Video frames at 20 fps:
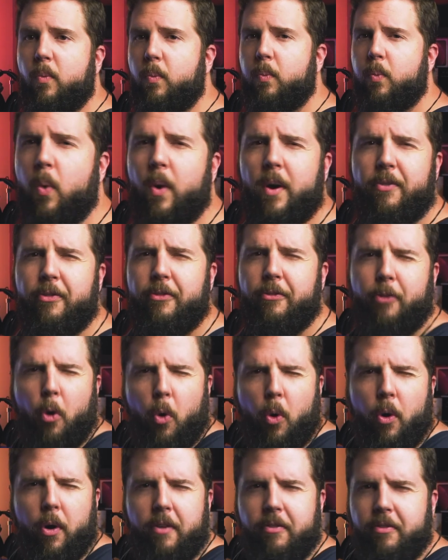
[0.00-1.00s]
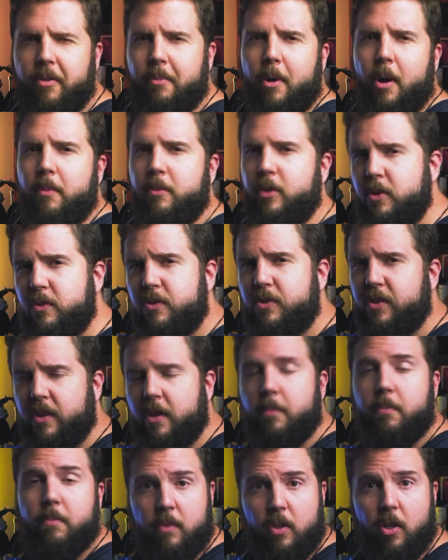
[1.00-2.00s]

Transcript: What for if I'm not using them,